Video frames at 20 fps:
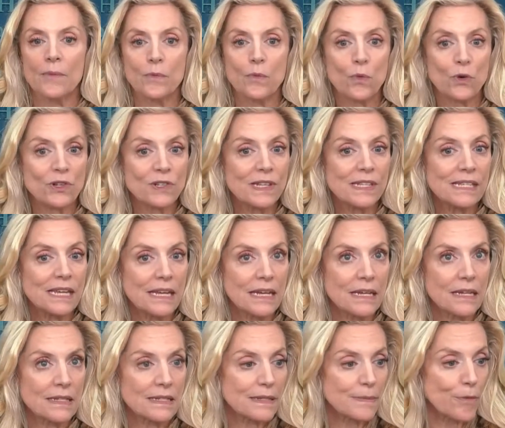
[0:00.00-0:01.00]
We're
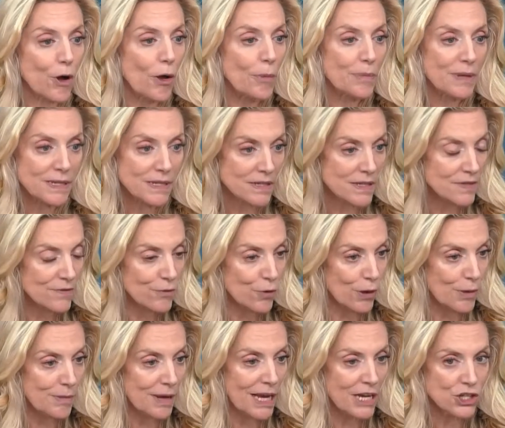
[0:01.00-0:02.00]
seeing small business
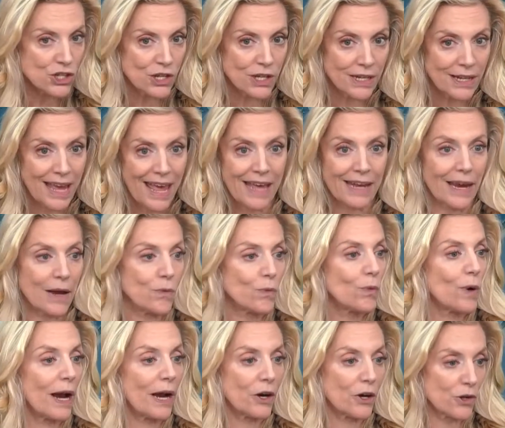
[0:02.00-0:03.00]
formation at a
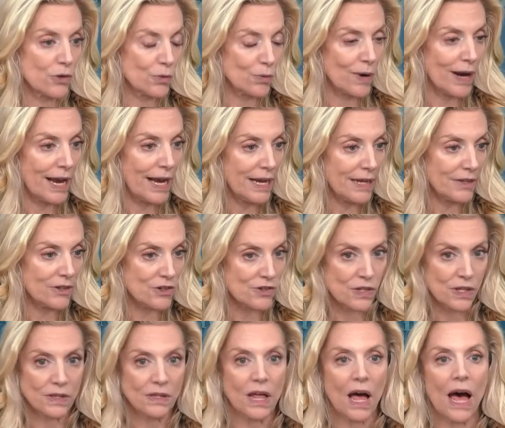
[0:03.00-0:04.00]
record rate. There's
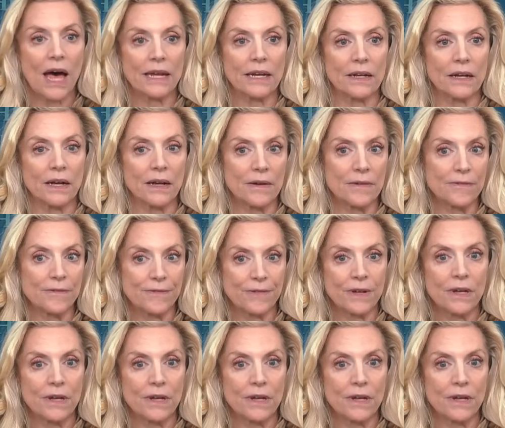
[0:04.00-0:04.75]
a lot of